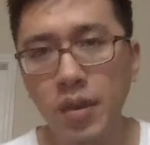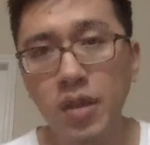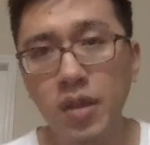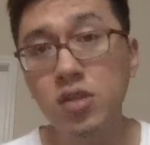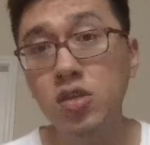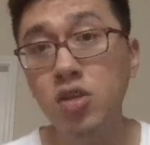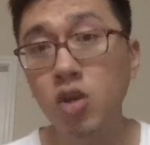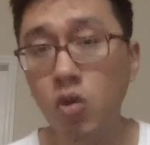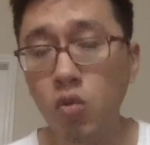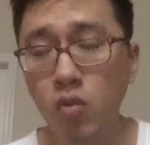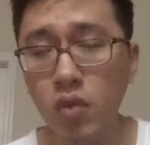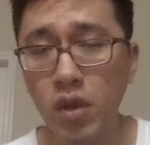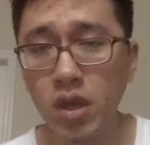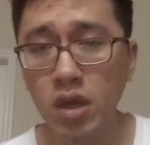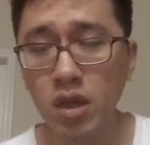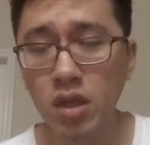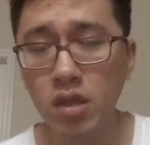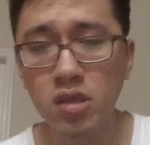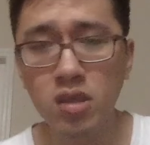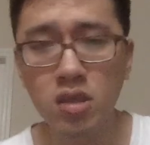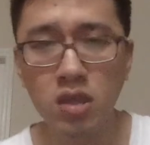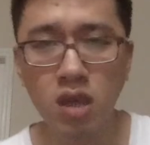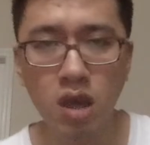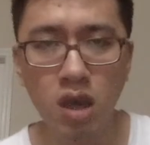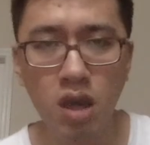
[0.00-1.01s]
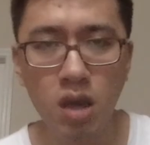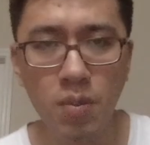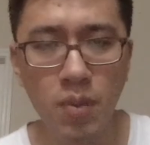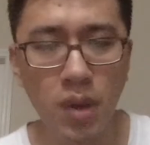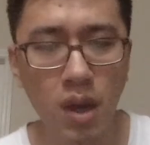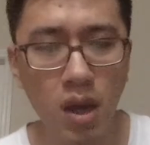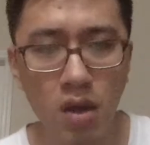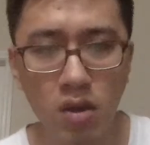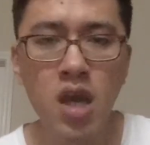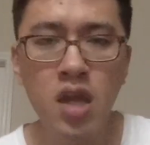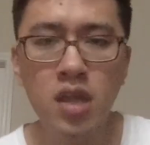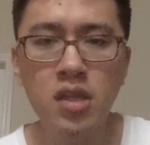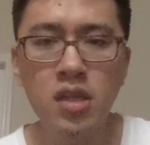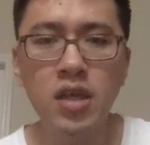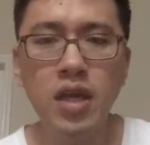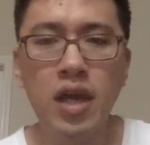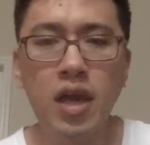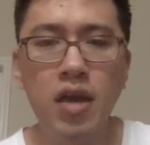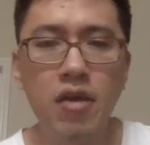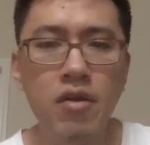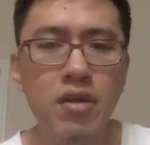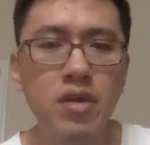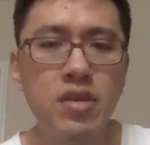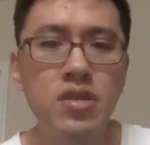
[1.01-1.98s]
So we're gonna talk about the
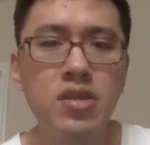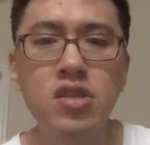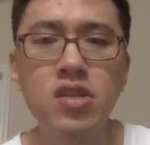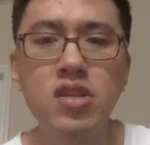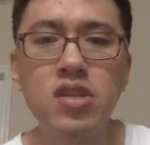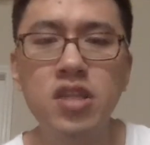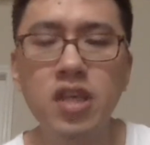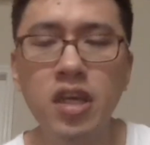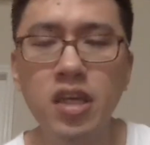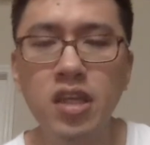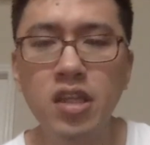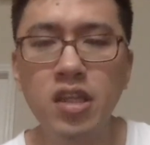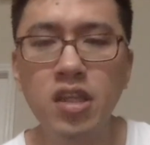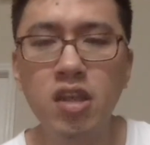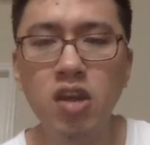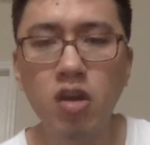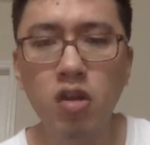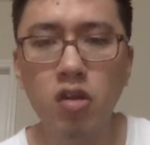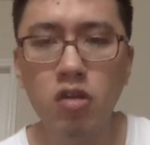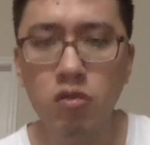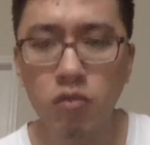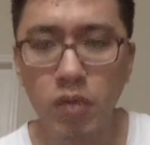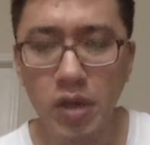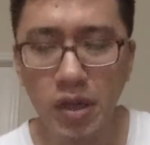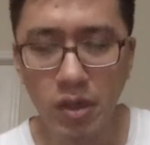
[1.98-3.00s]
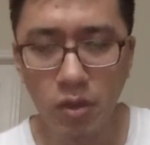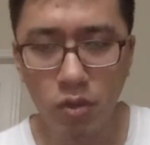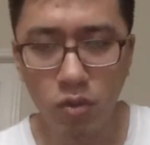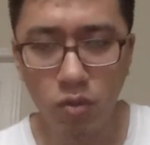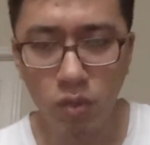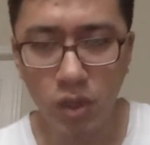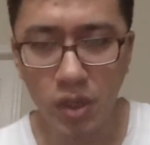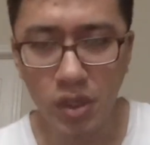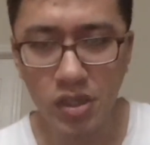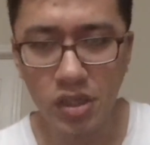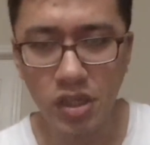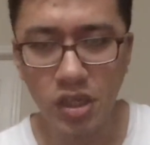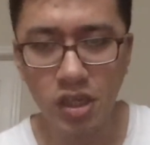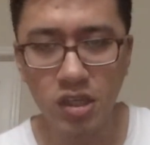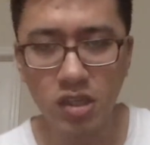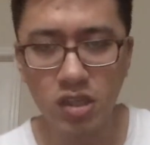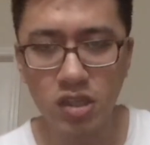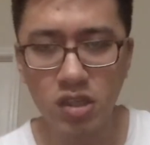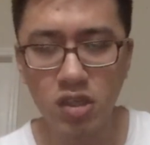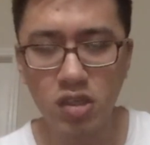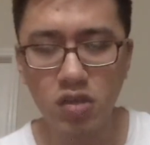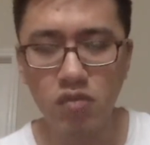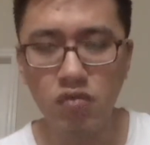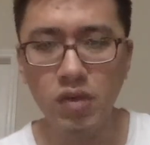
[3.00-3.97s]
iOS 10.3 which
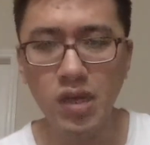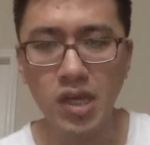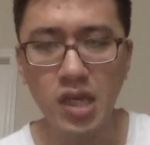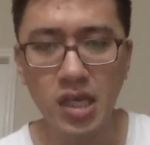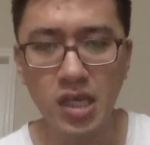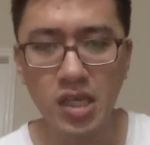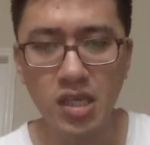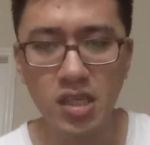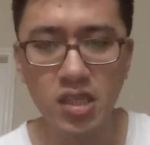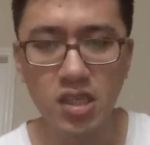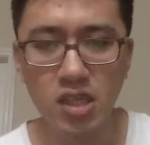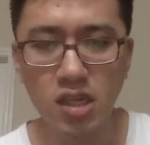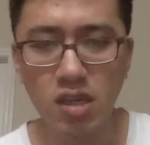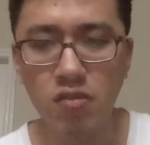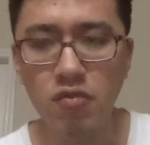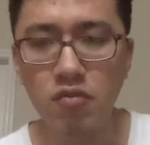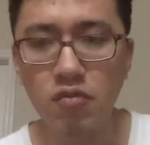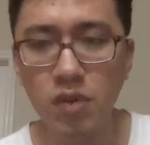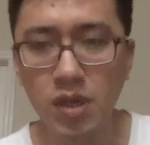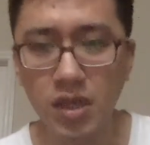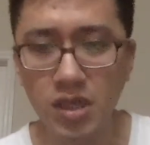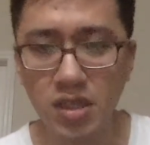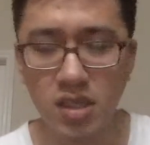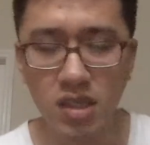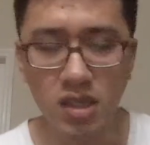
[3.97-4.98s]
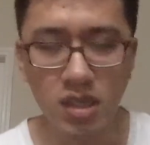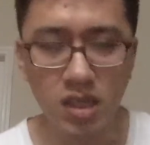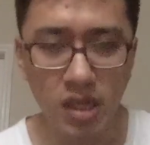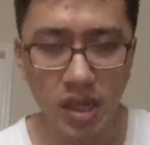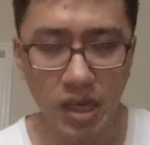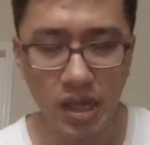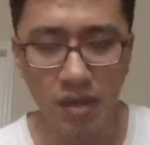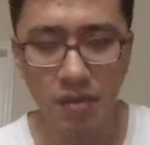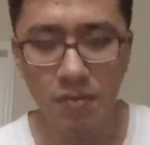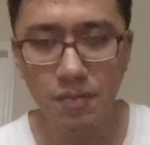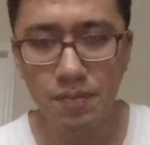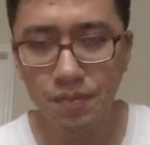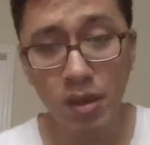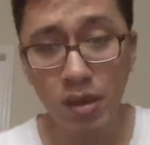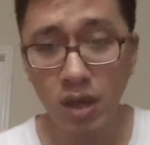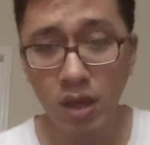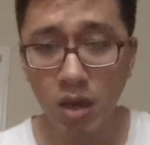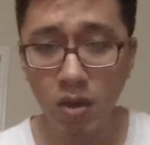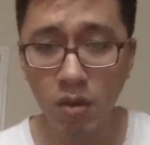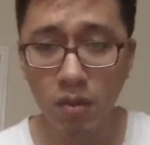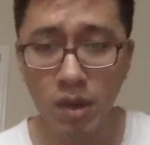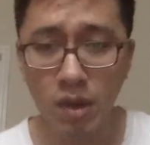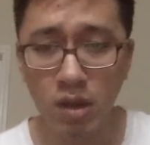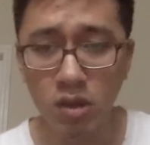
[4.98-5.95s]
is released recently.
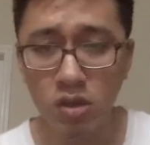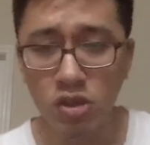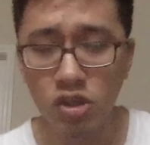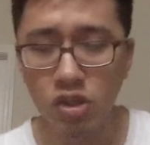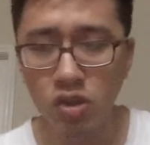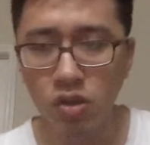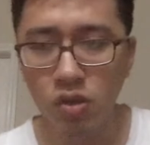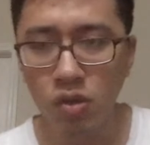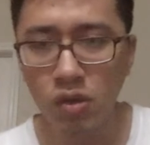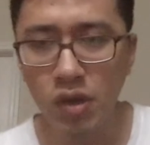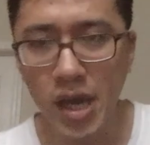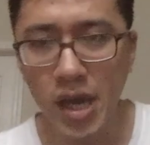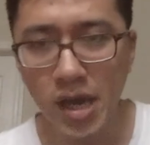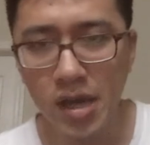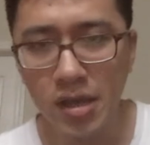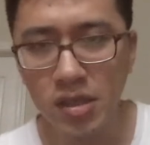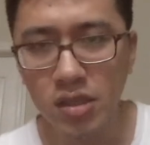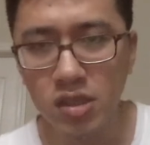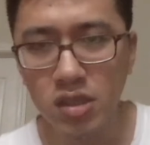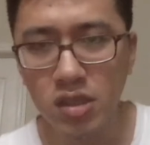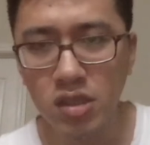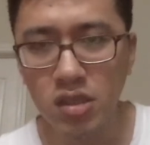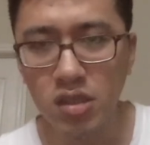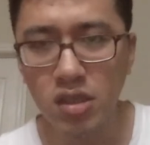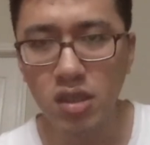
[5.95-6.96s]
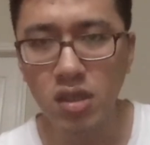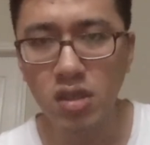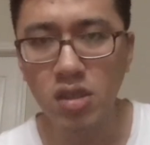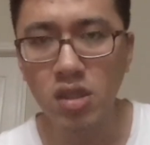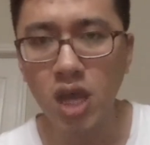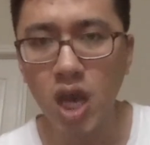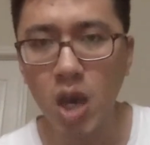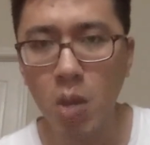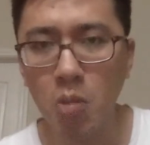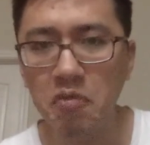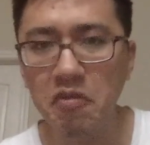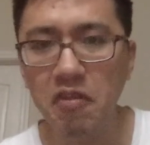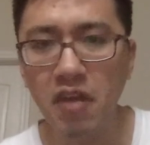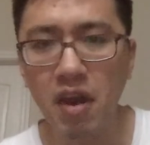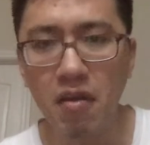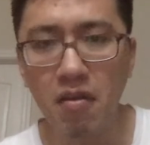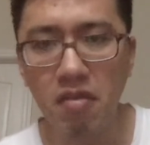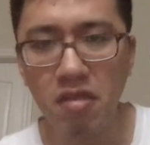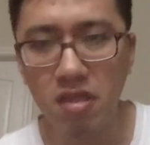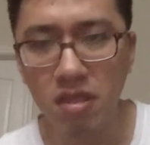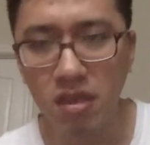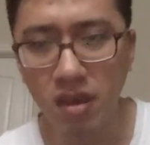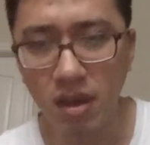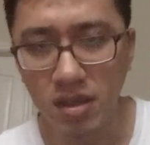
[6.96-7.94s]
I'm gonna show you guys the top
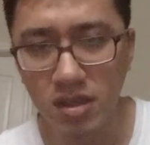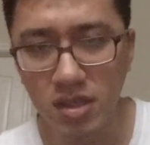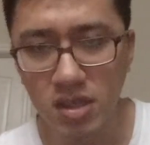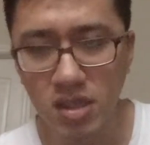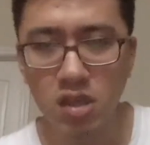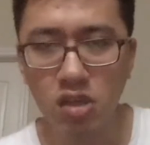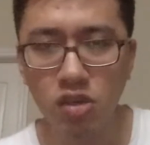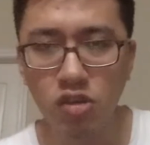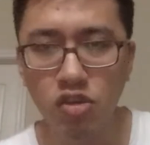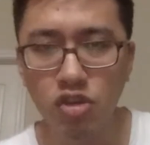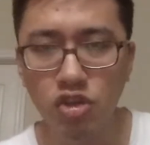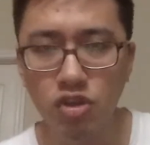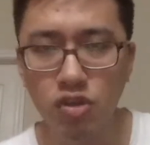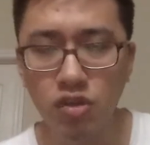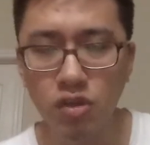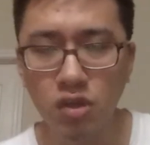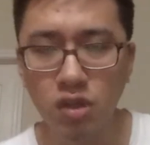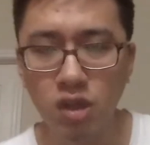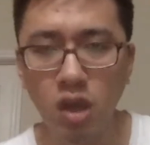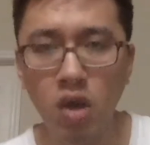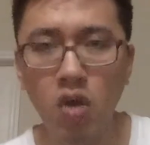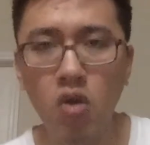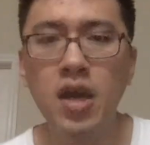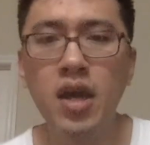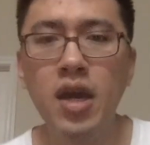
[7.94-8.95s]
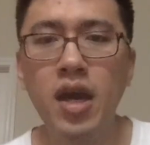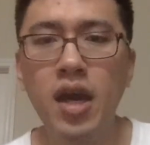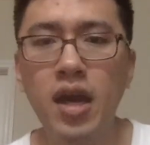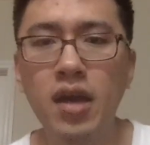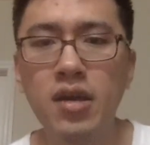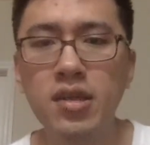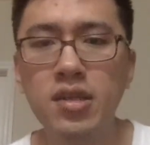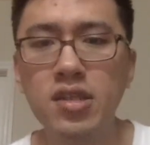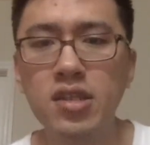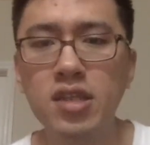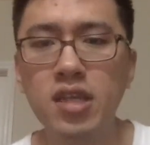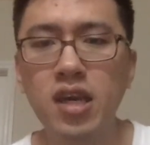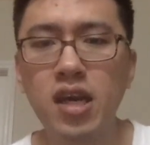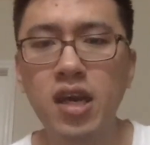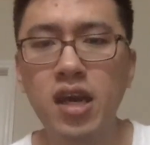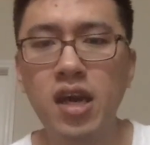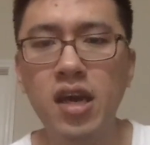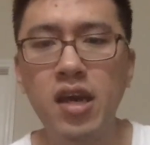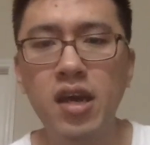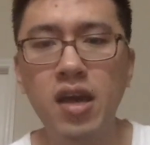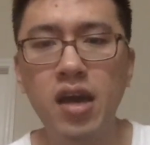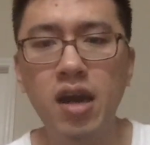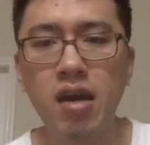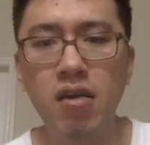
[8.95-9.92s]
5 things you should know as
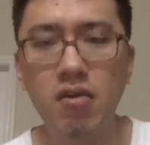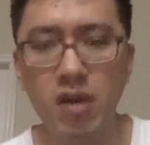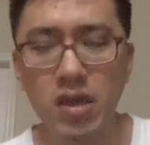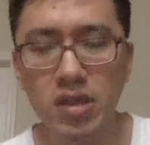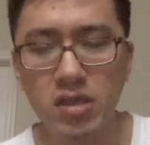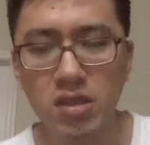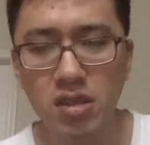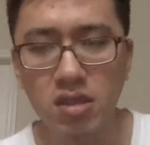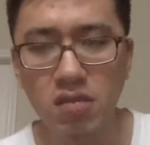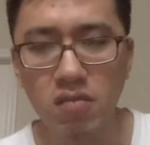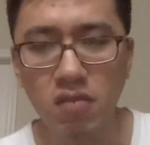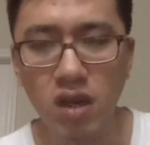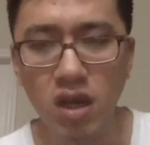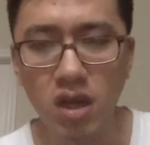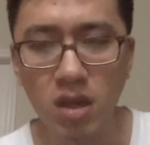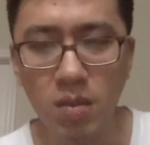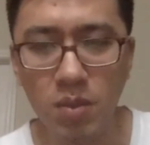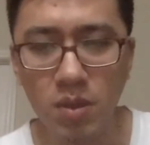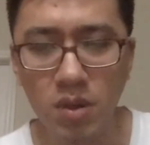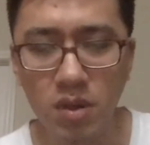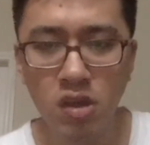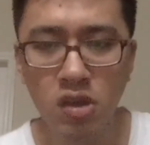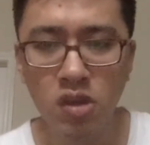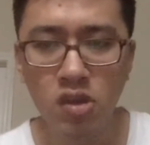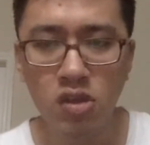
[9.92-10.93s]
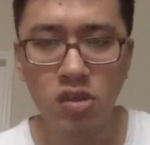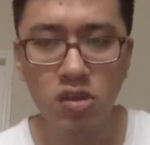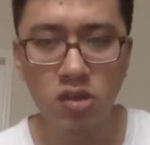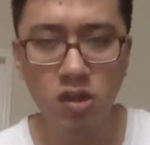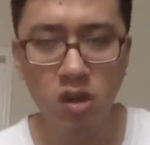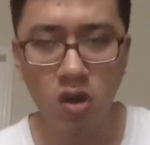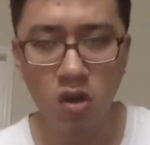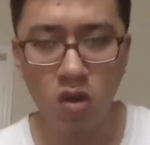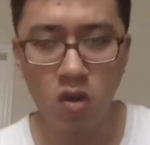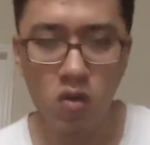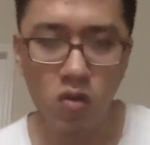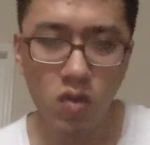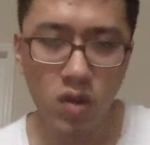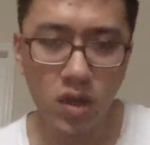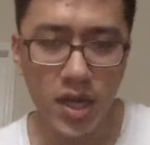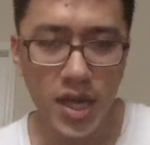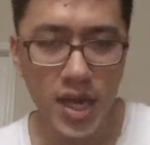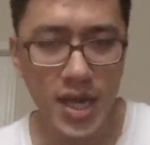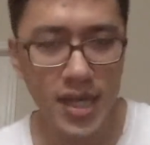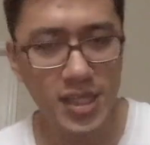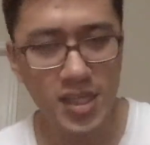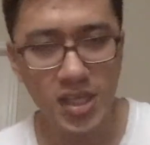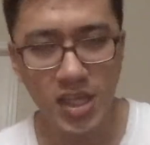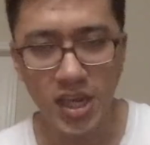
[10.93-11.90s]
an iOS developer. So
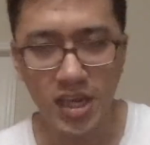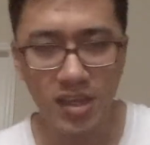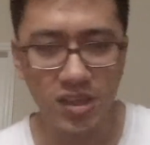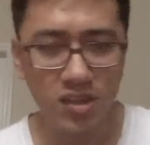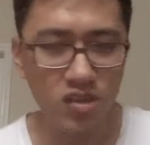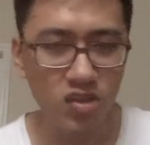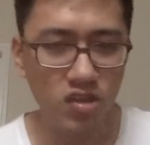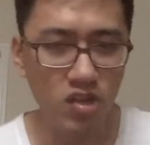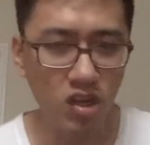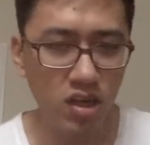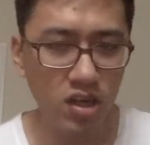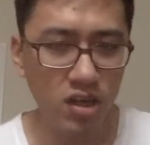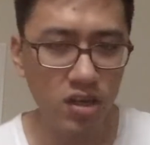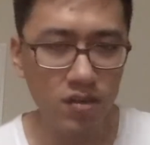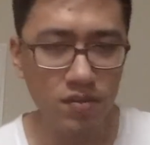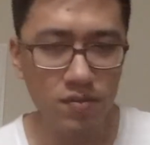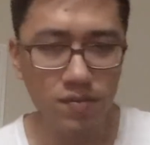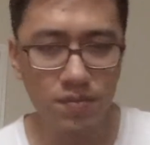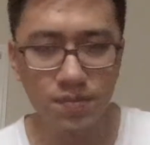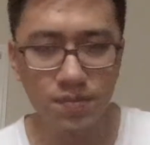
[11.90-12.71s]
let's get it started.